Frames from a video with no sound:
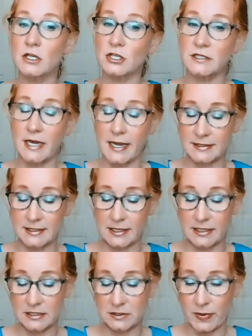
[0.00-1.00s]
just as
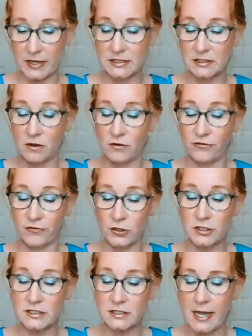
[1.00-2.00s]
it is by itself
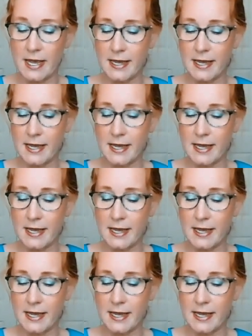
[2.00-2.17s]
first